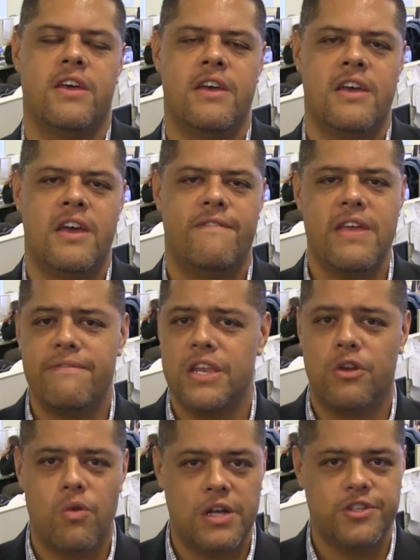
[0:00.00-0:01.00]
If you have
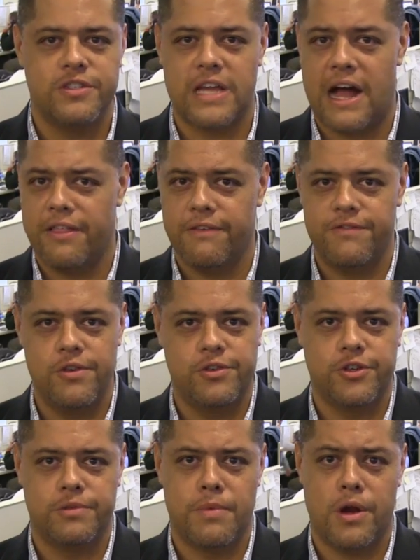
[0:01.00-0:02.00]
any questions on the
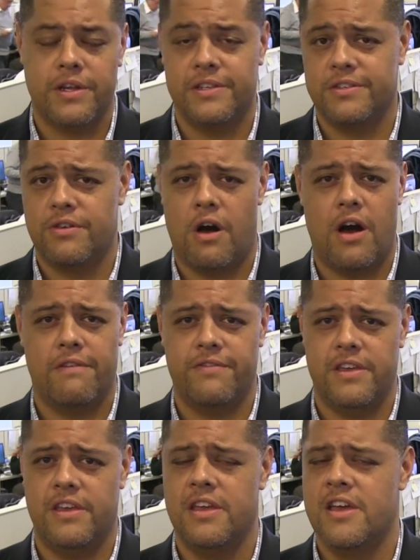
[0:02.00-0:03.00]
futures markets,
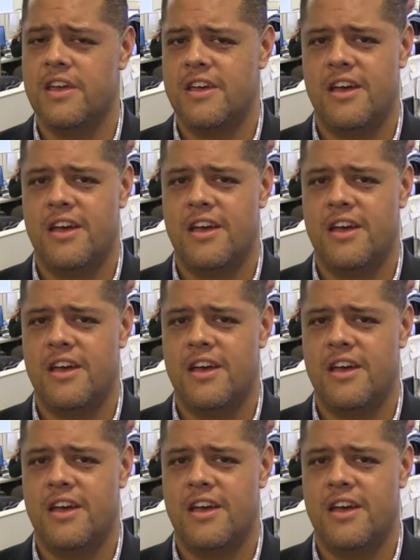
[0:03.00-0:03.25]
coffee,